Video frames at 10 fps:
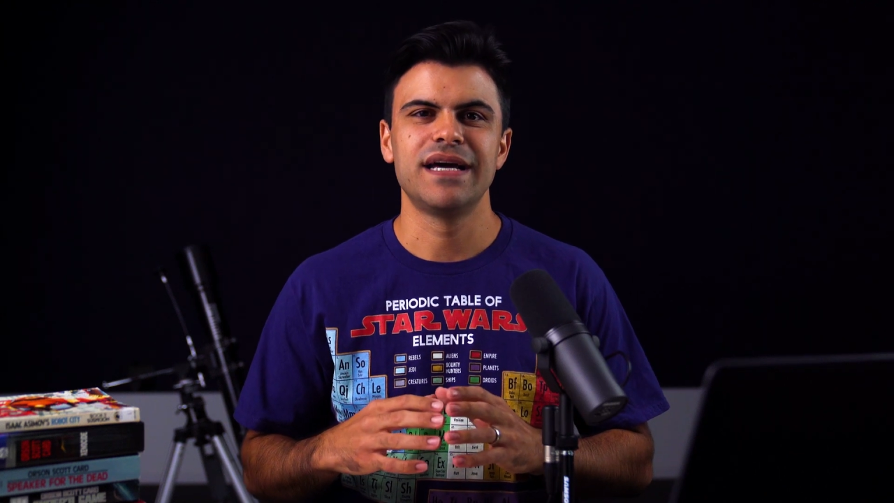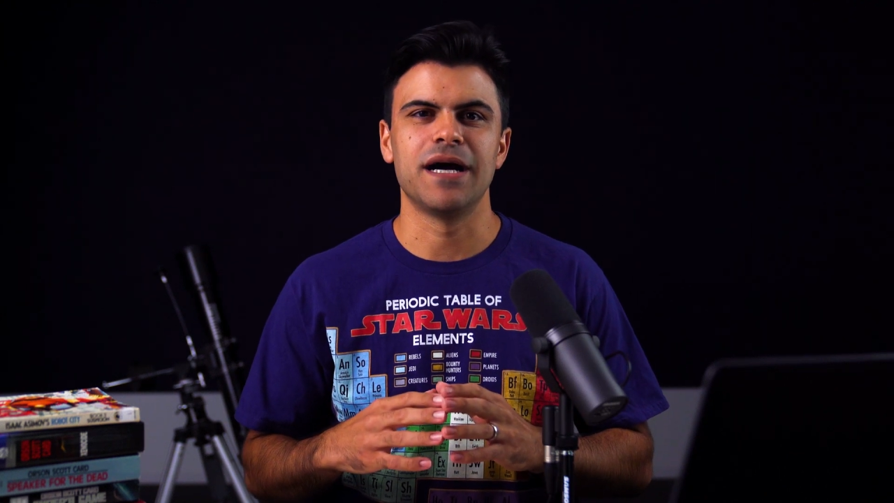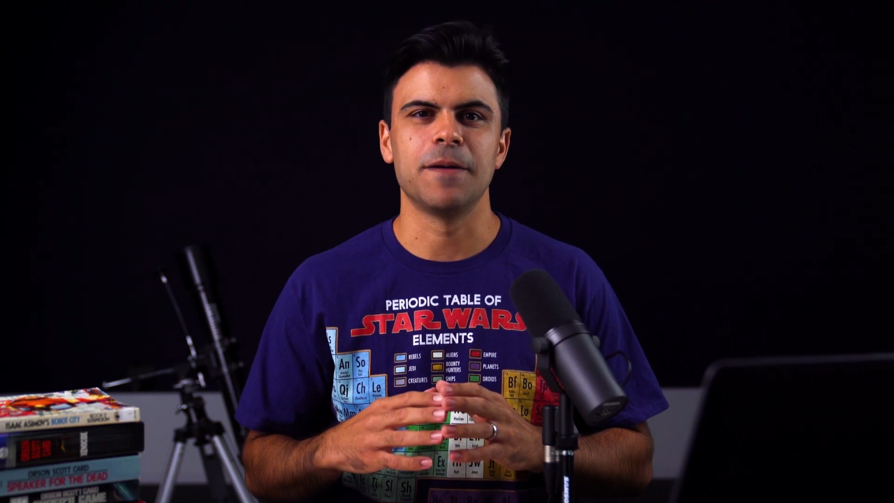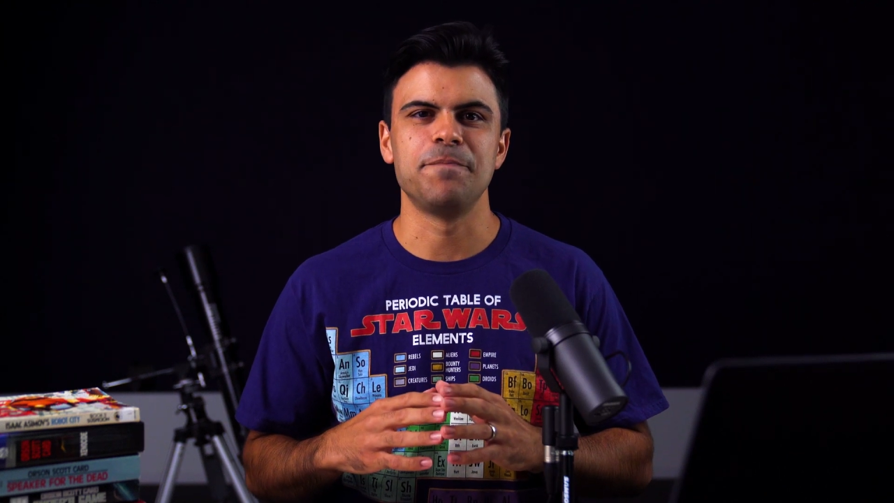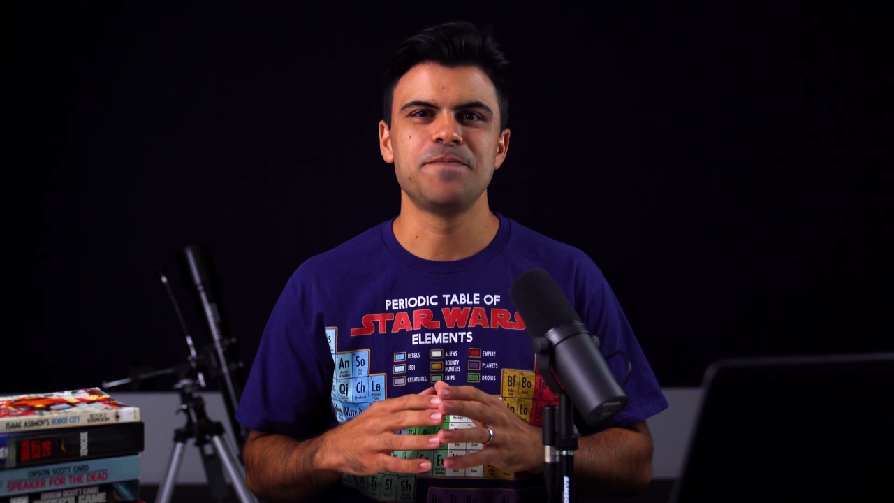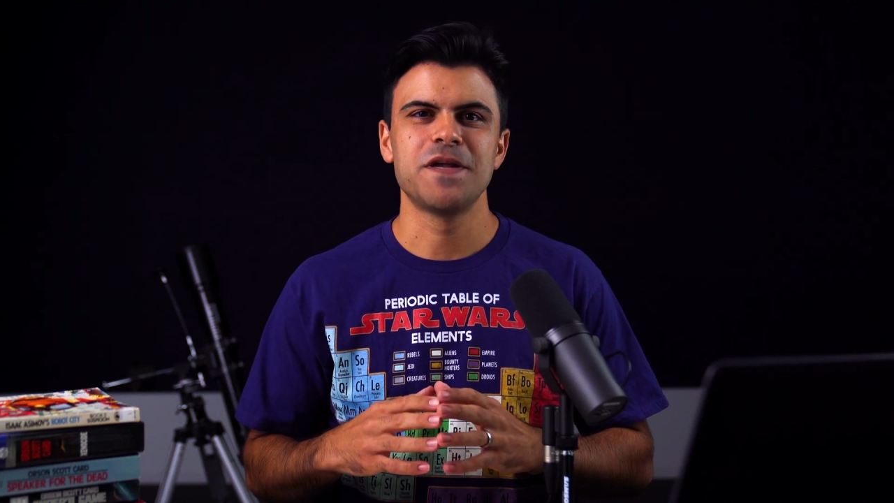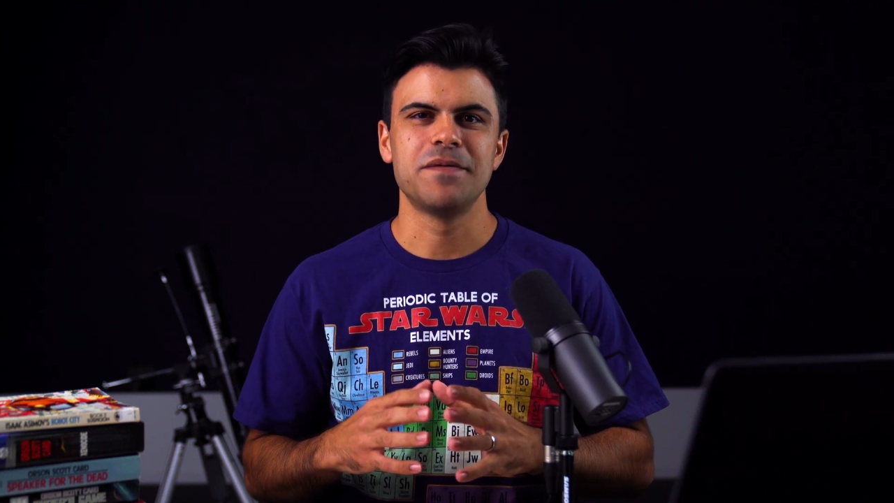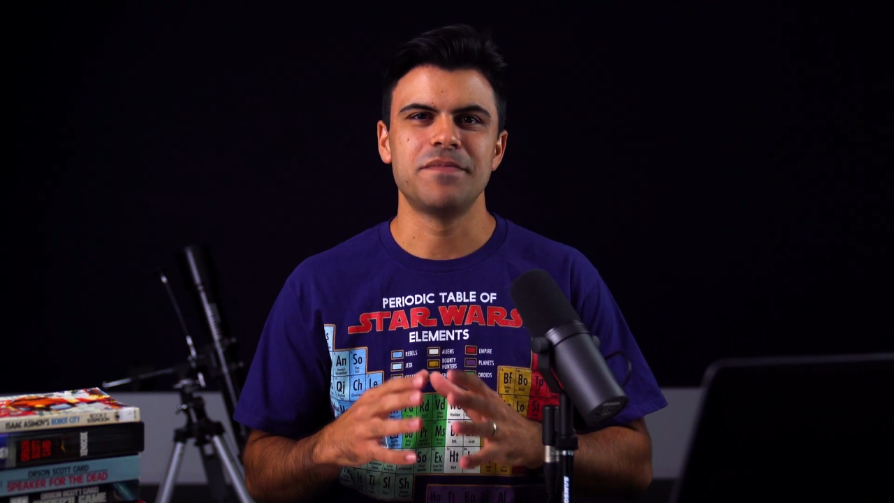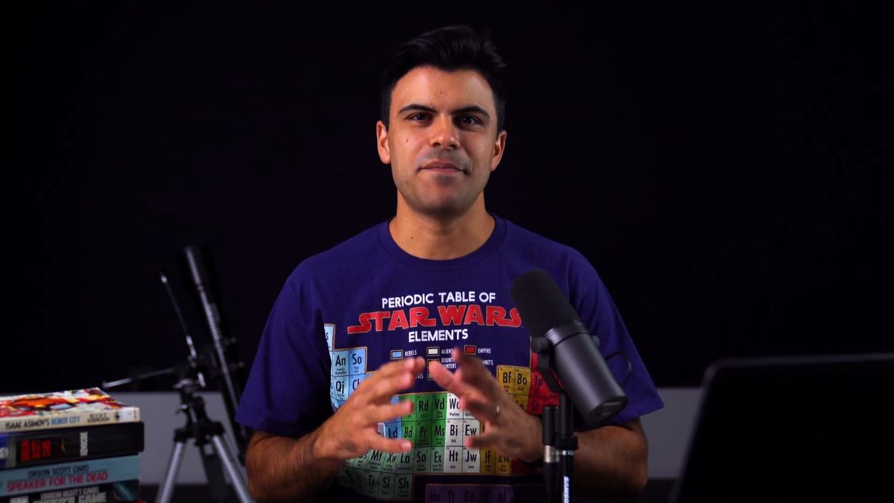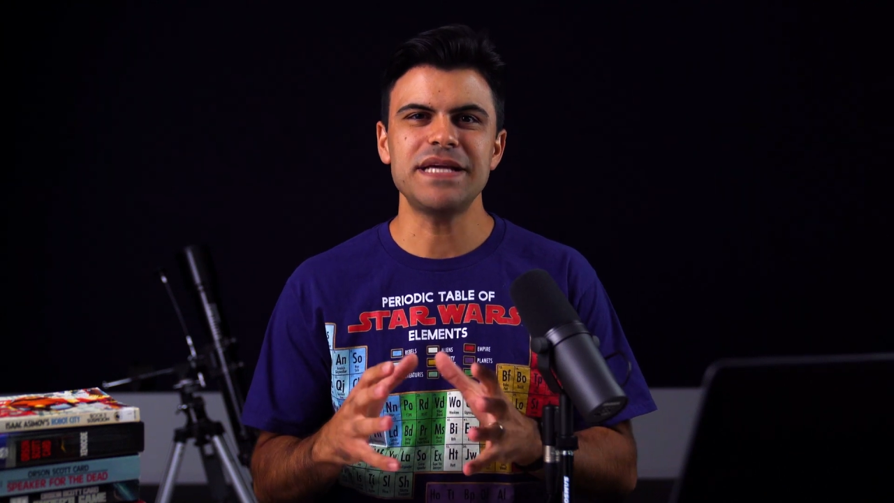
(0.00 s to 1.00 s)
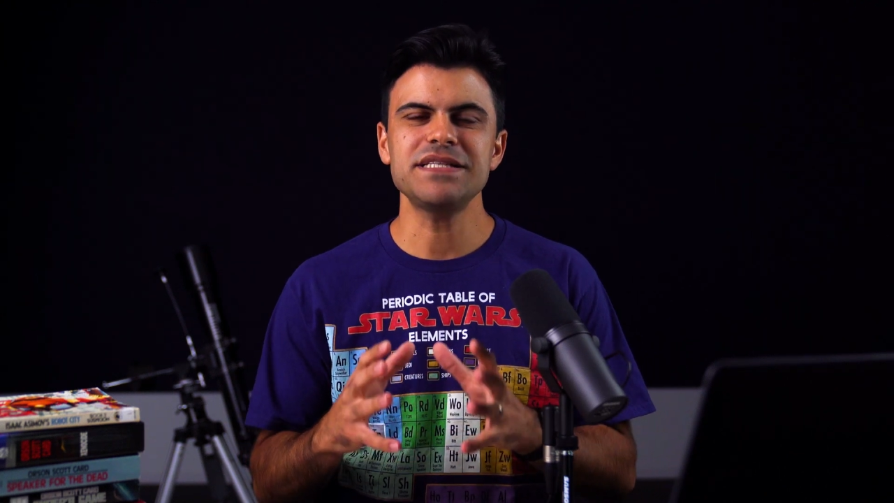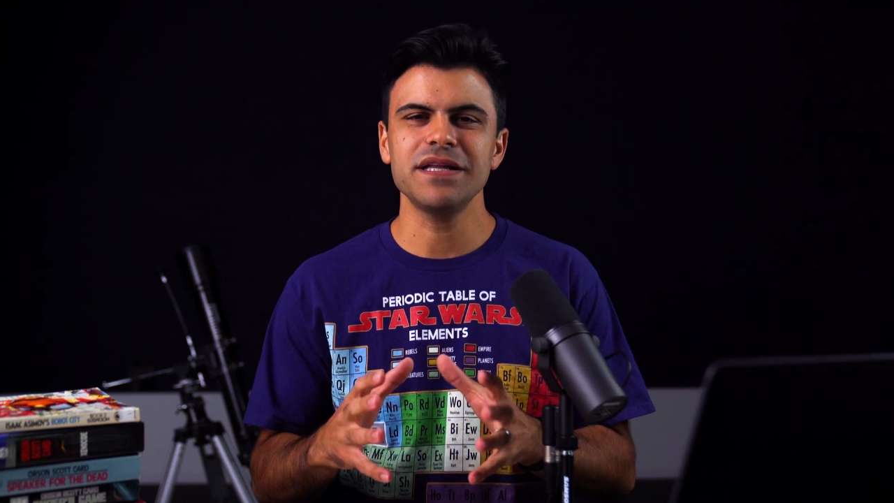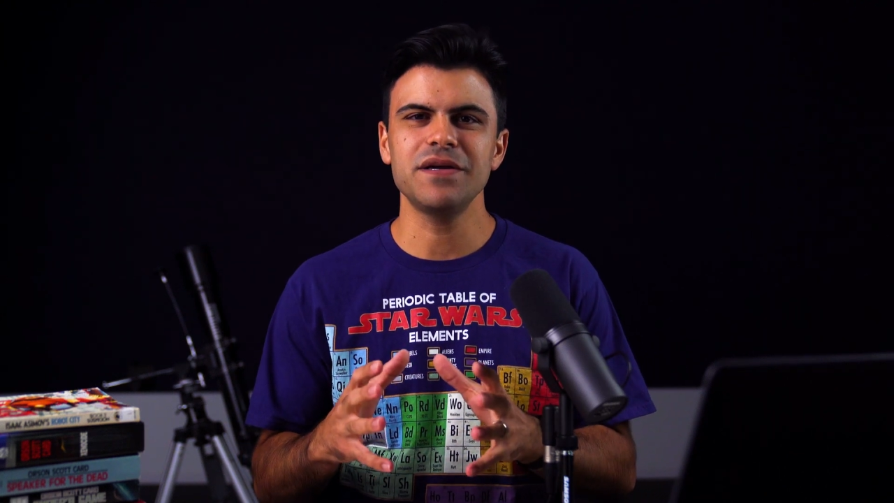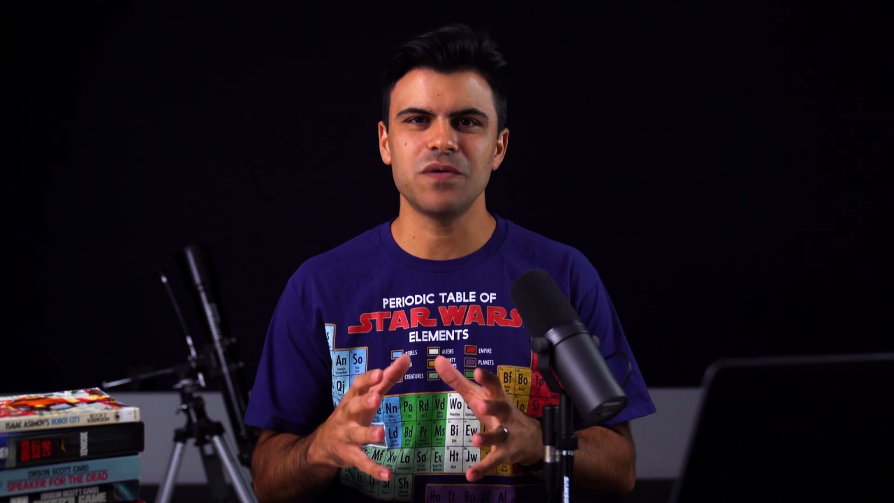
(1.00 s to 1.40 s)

But basically